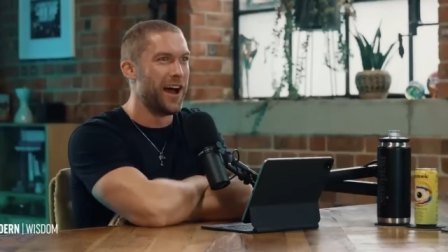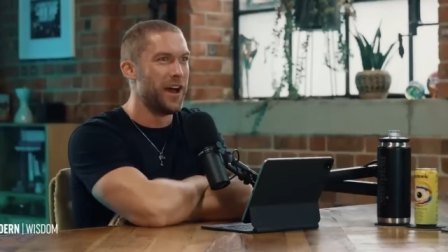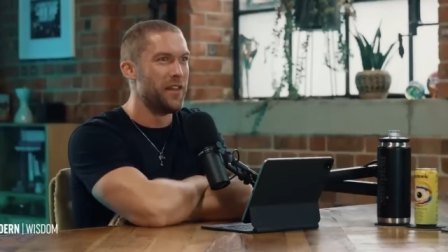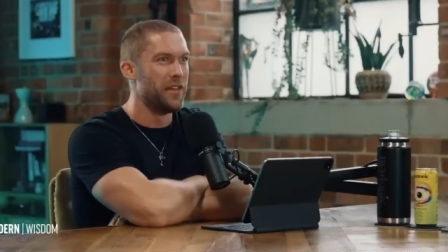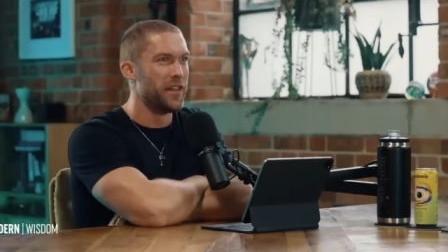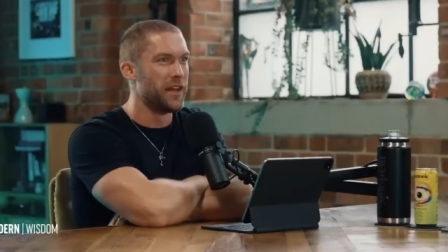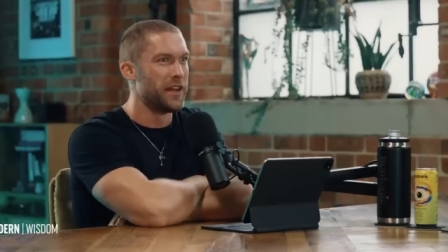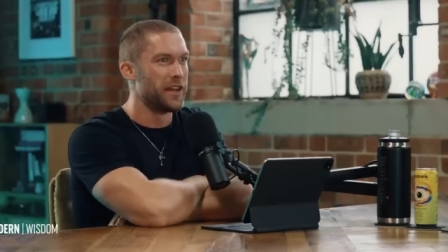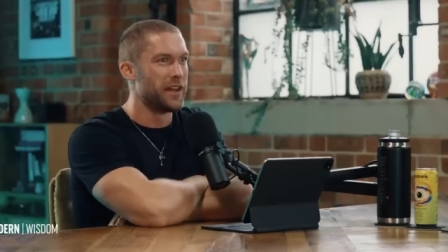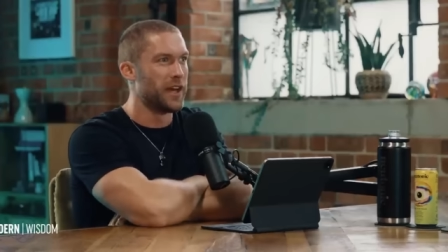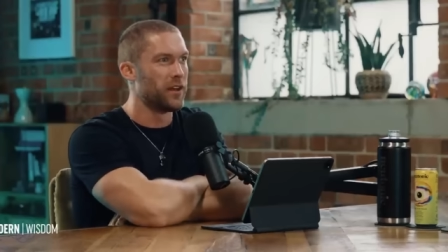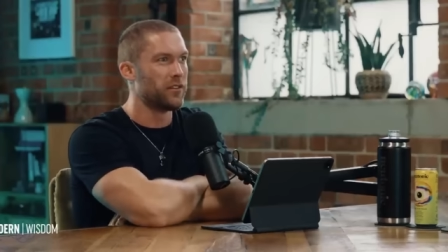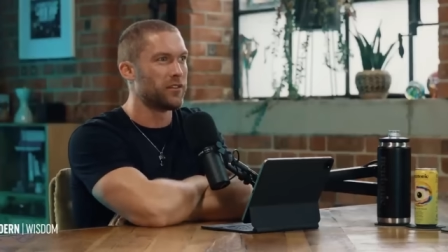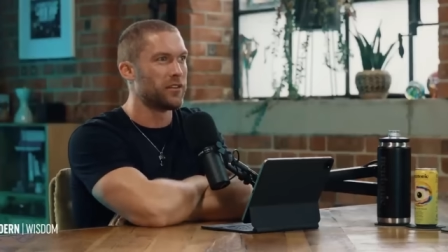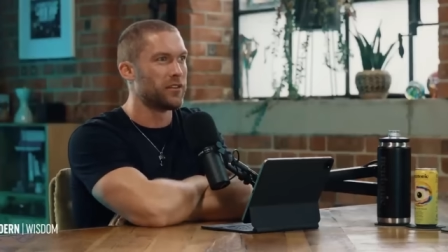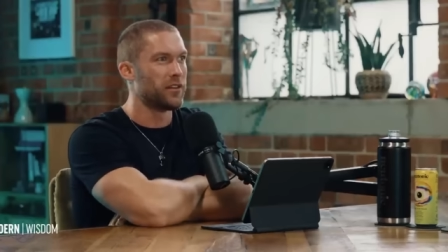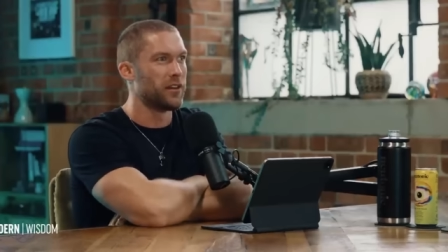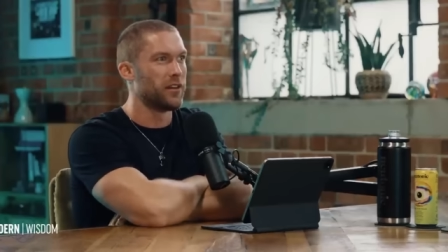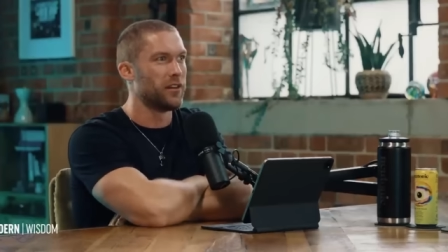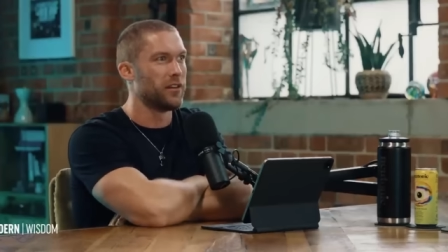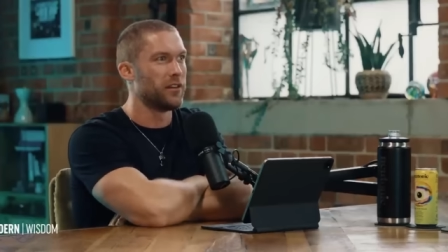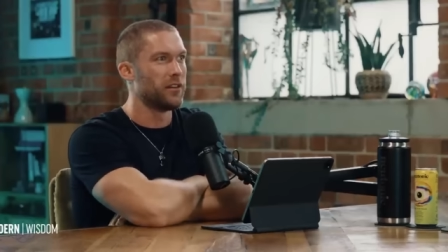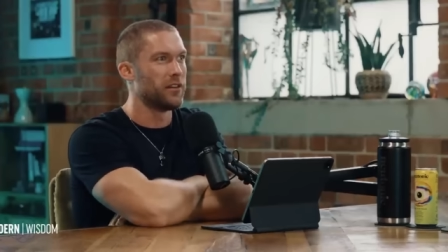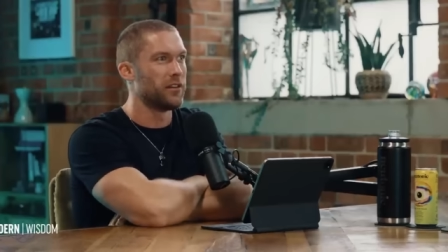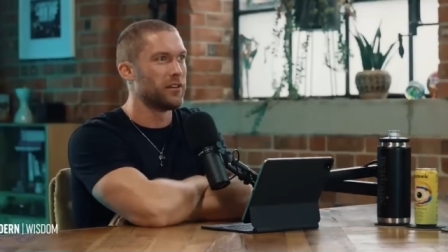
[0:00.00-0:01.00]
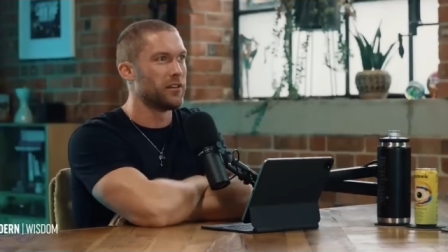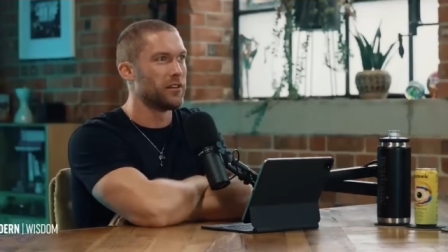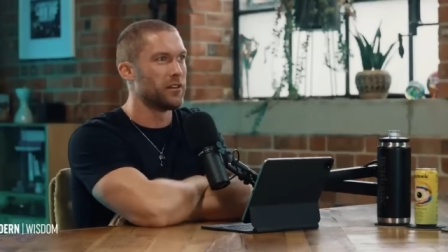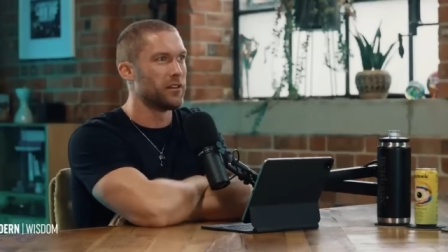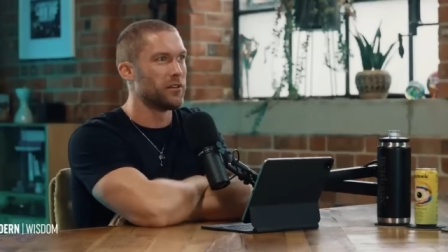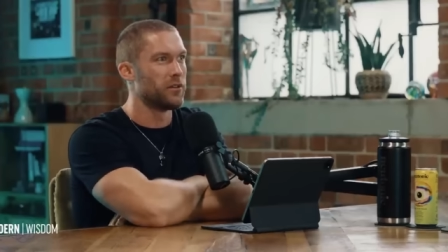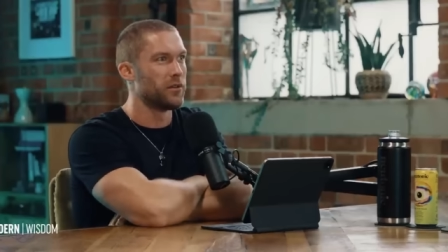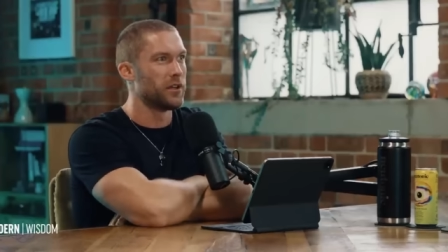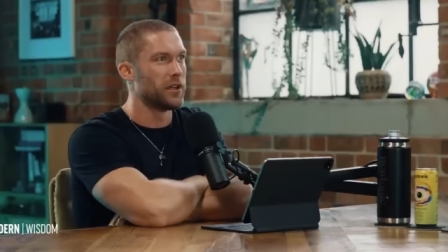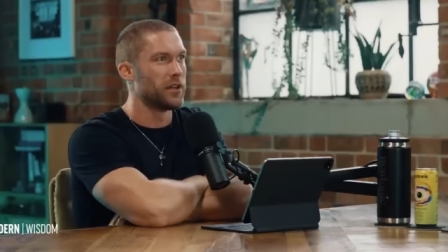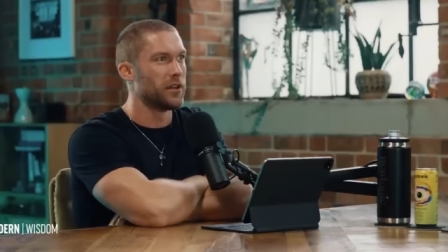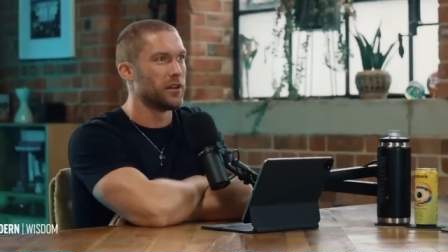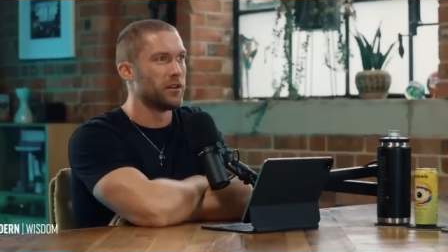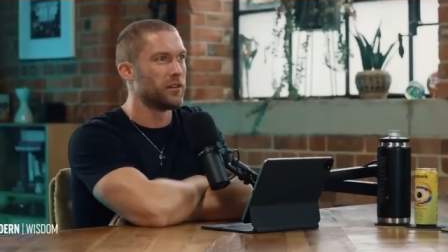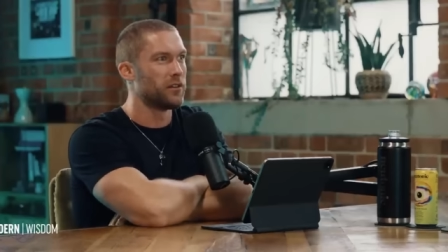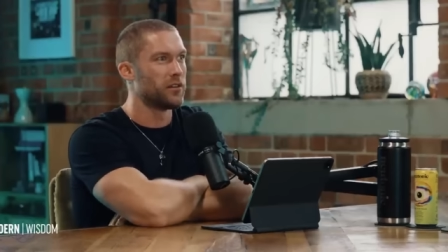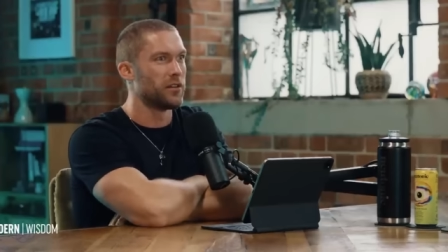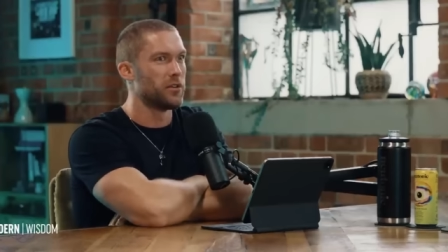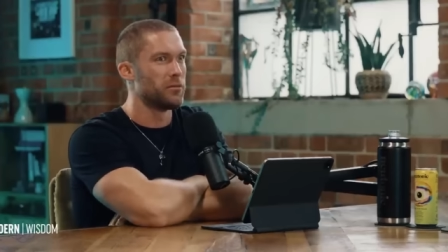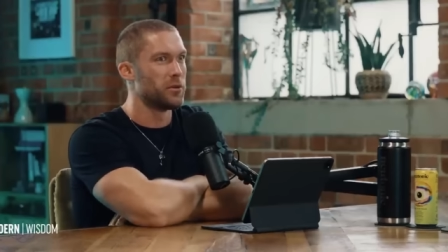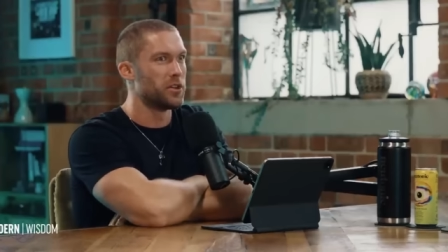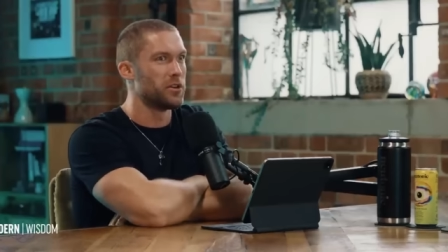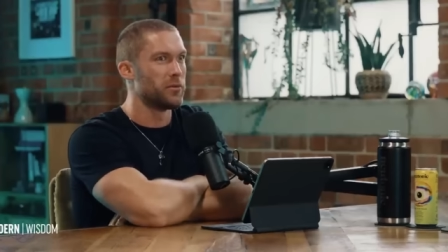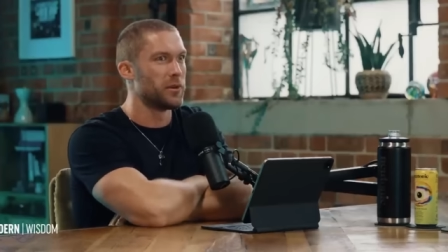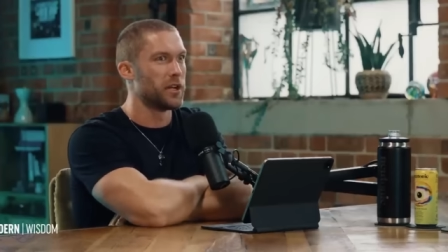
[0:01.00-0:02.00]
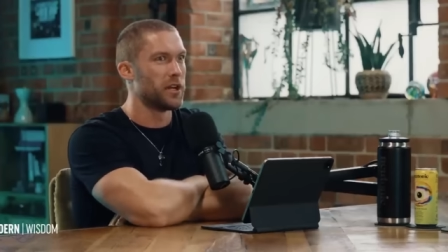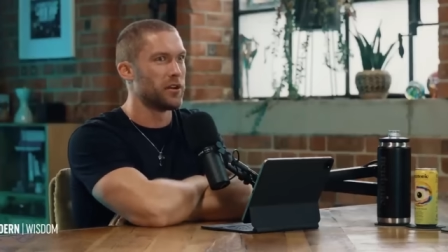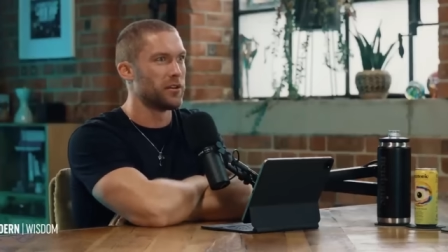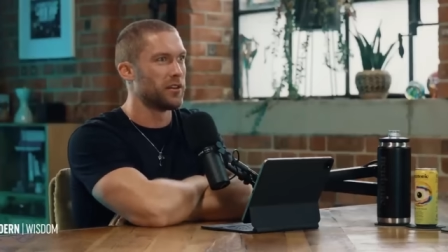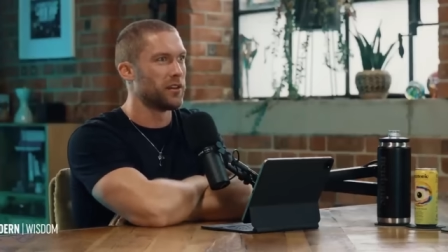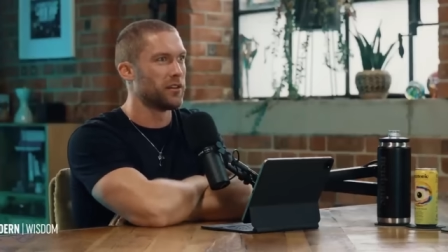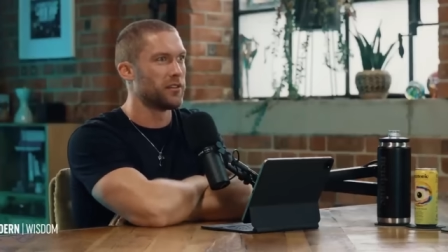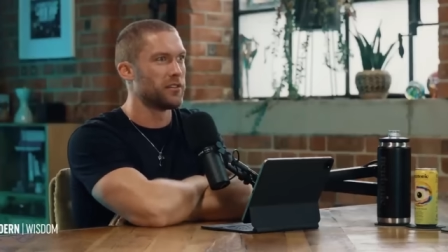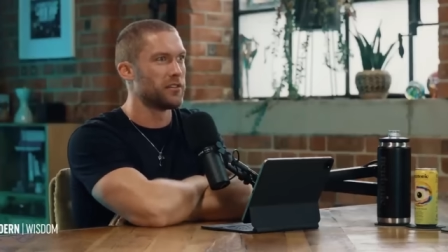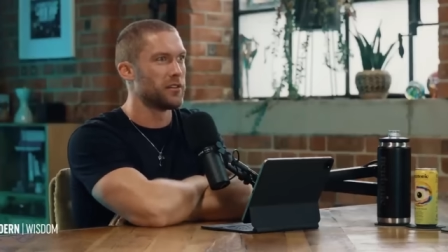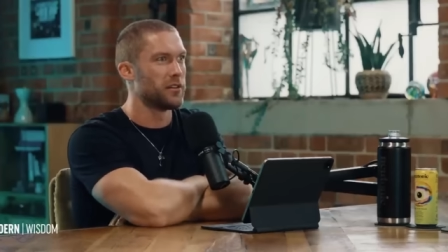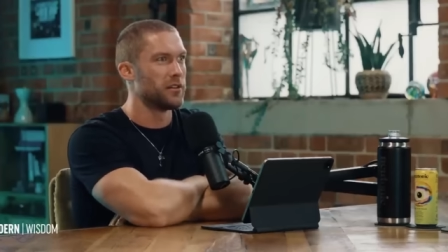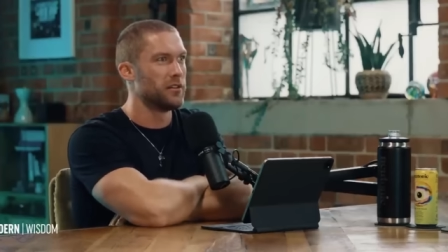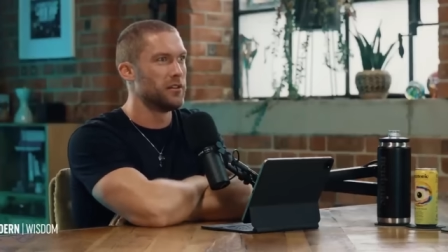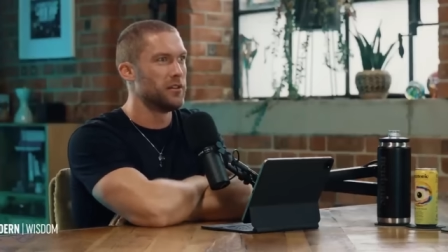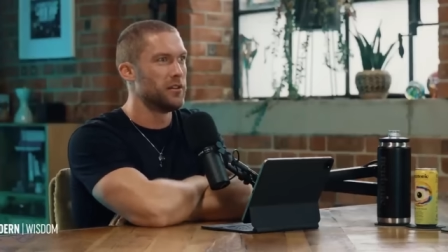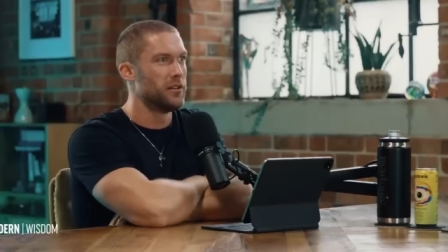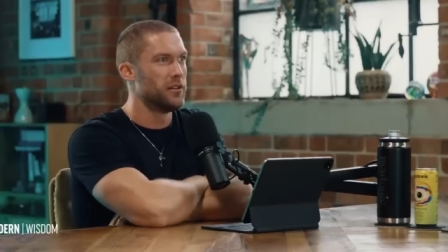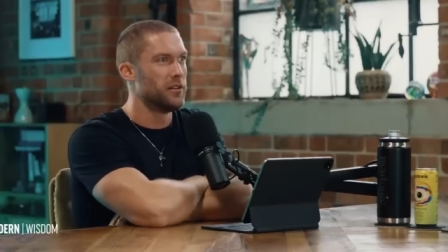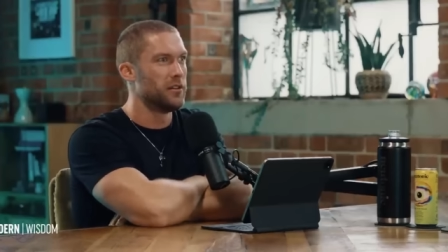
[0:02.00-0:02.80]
and they announced it the other week. It's going to be coming out next year.